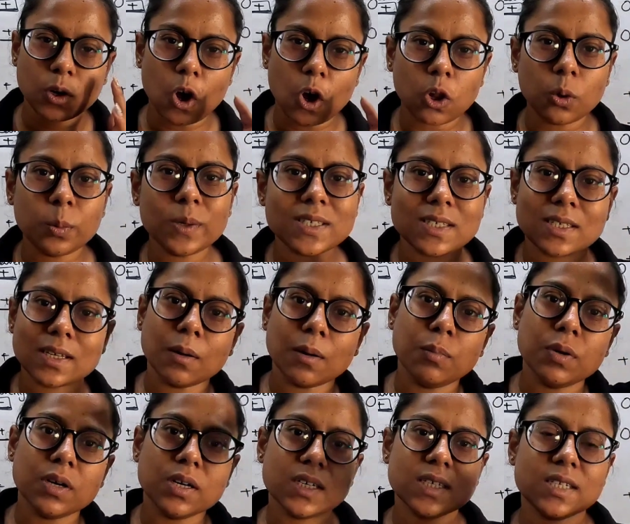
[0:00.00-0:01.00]
you'll always see a
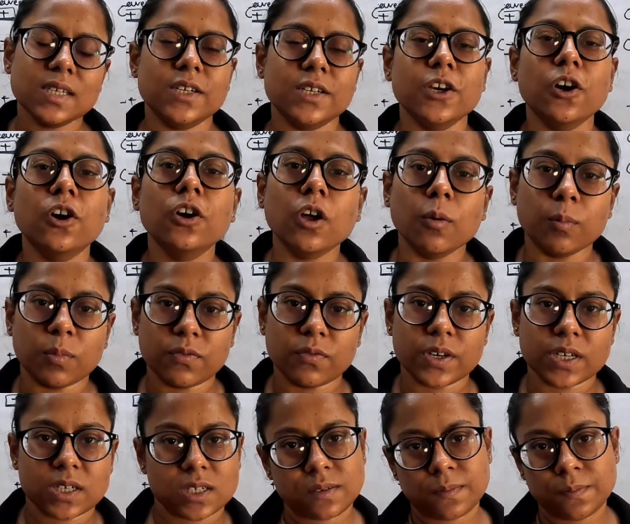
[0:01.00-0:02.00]
bird sitting on top of
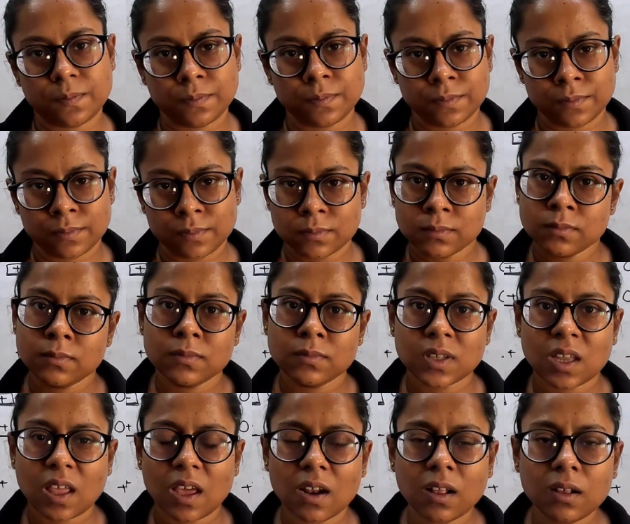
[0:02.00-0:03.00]

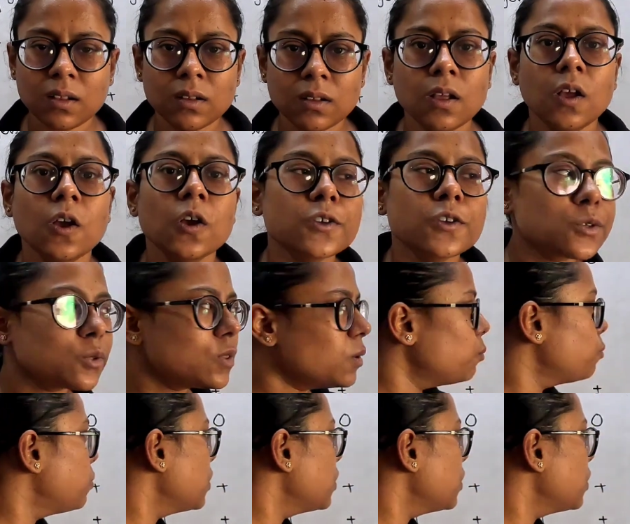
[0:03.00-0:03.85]
it. So the